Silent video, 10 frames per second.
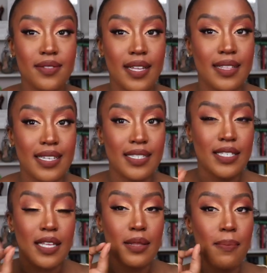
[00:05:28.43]
Like this
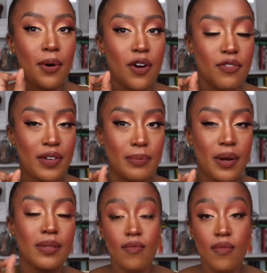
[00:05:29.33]
is like the perfect
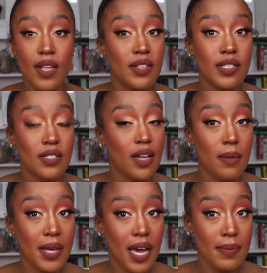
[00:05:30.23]
brown. And this is
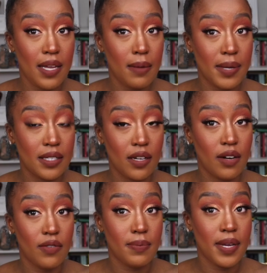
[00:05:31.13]
not me hyping it up because I
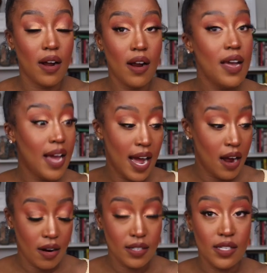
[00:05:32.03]
got it for PR. I
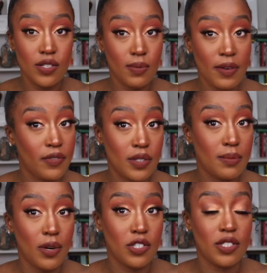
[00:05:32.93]
honestly, these are my first
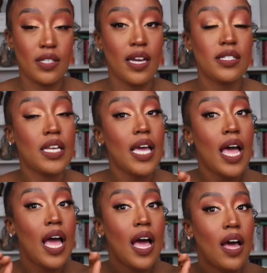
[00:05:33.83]
impressions, guys.
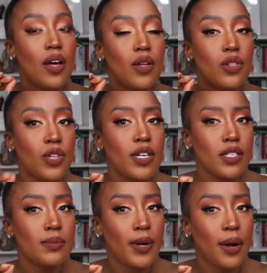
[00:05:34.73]
Look
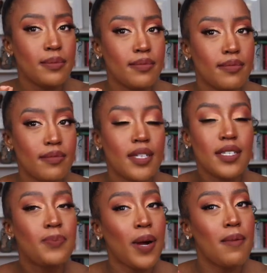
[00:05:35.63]
at this brown. Look at
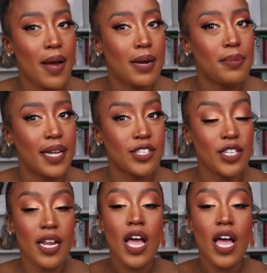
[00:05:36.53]
this brown in my complexion.